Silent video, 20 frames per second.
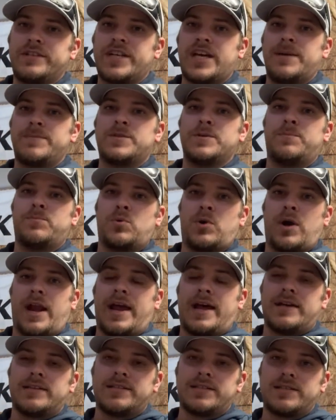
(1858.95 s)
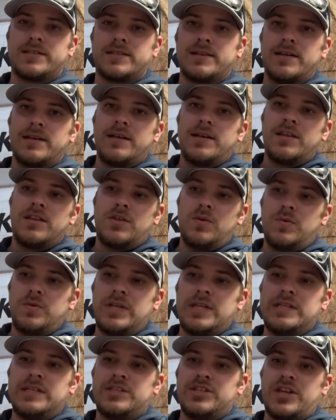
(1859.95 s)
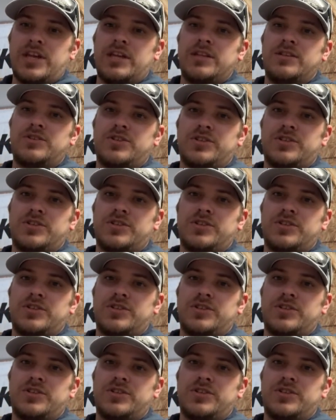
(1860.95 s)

types of brass, you need to change